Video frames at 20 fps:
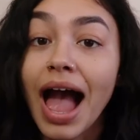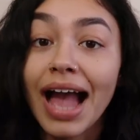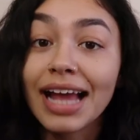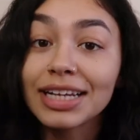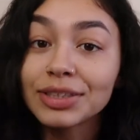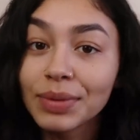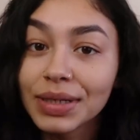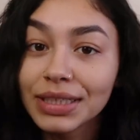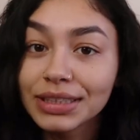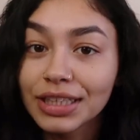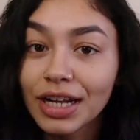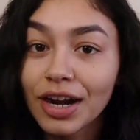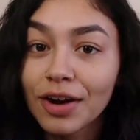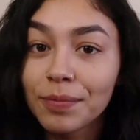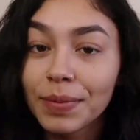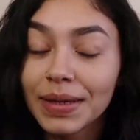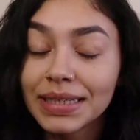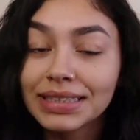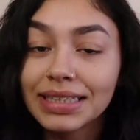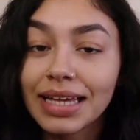I just want to start
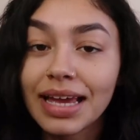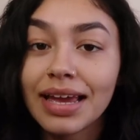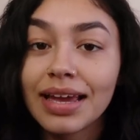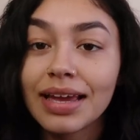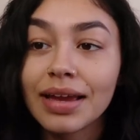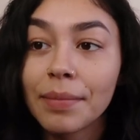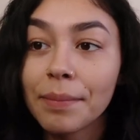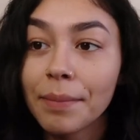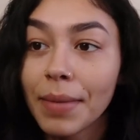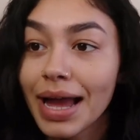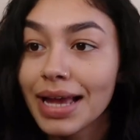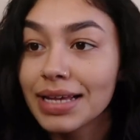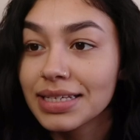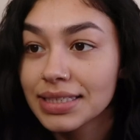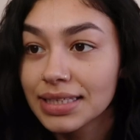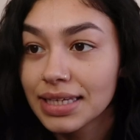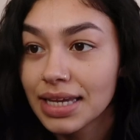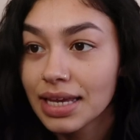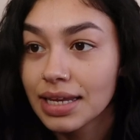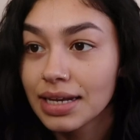off by saying my
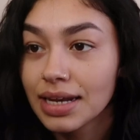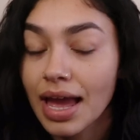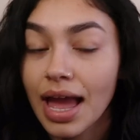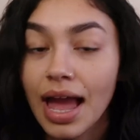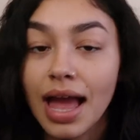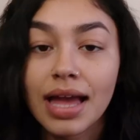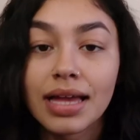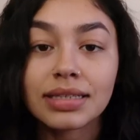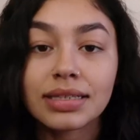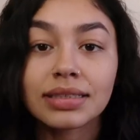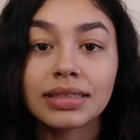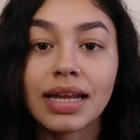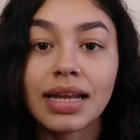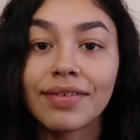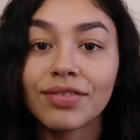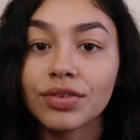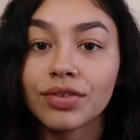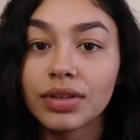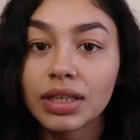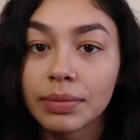skin has
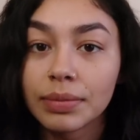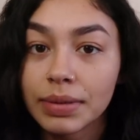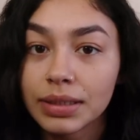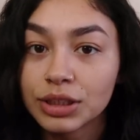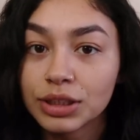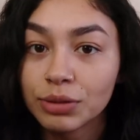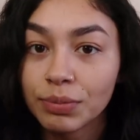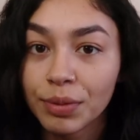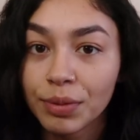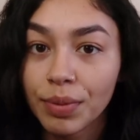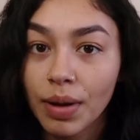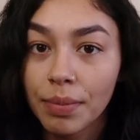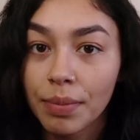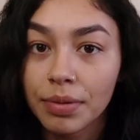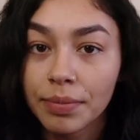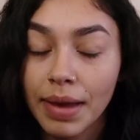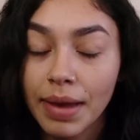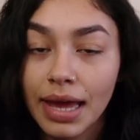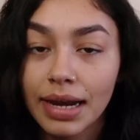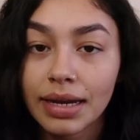never really been super
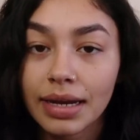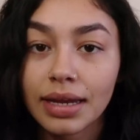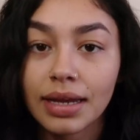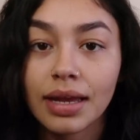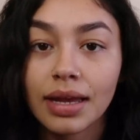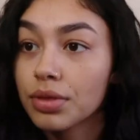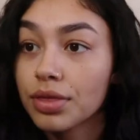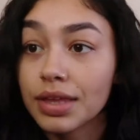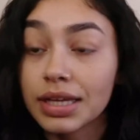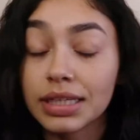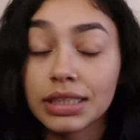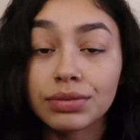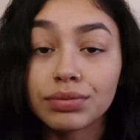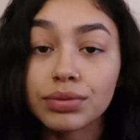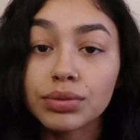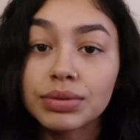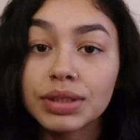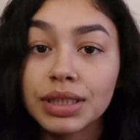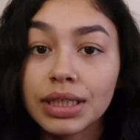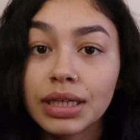problematic. This
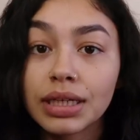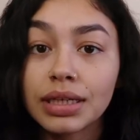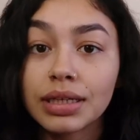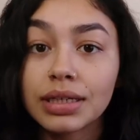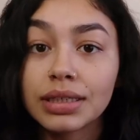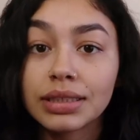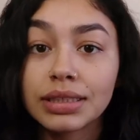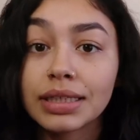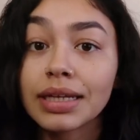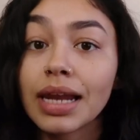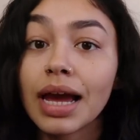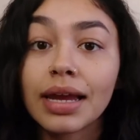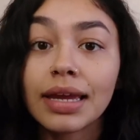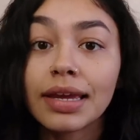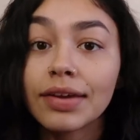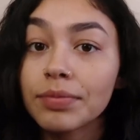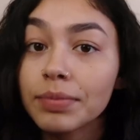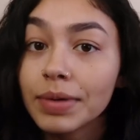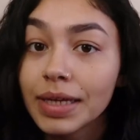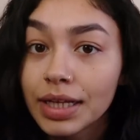routine did not
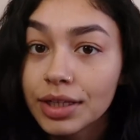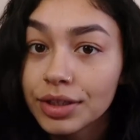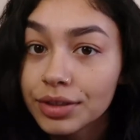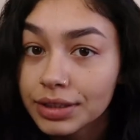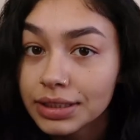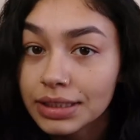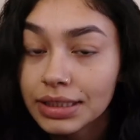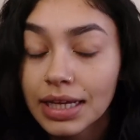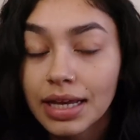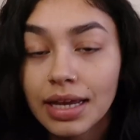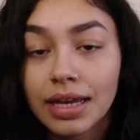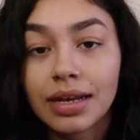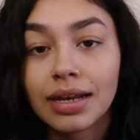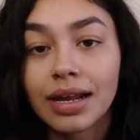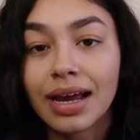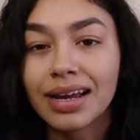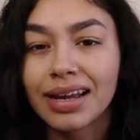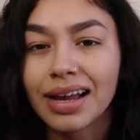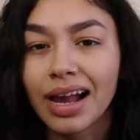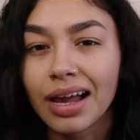give me clear skin.
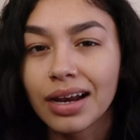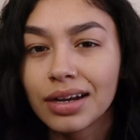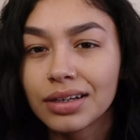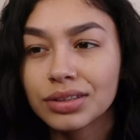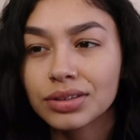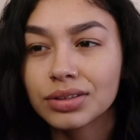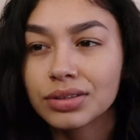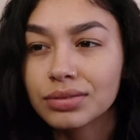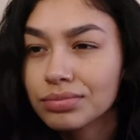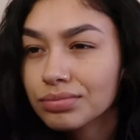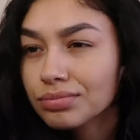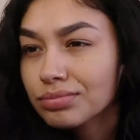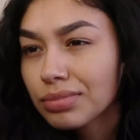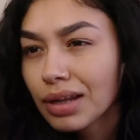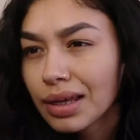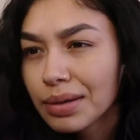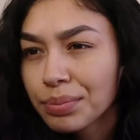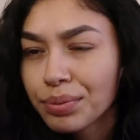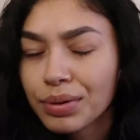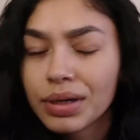I kind of
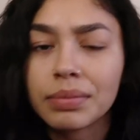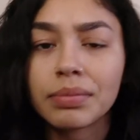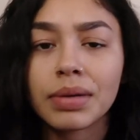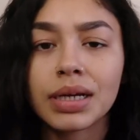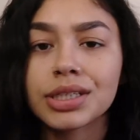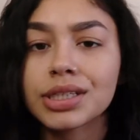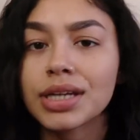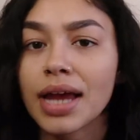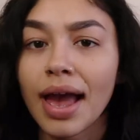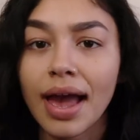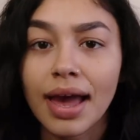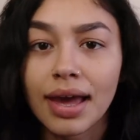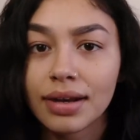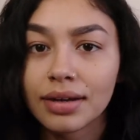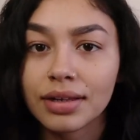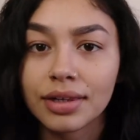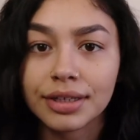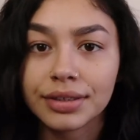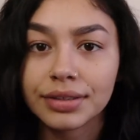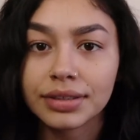like pretty much
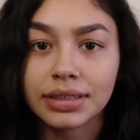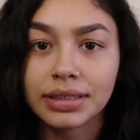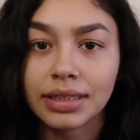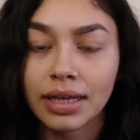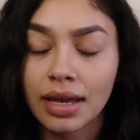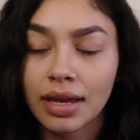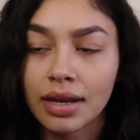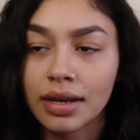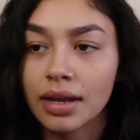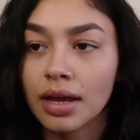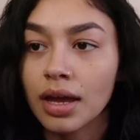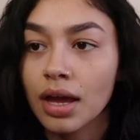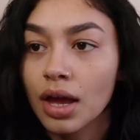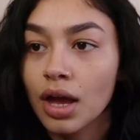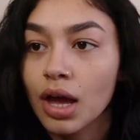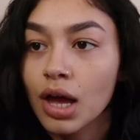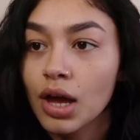had clear skin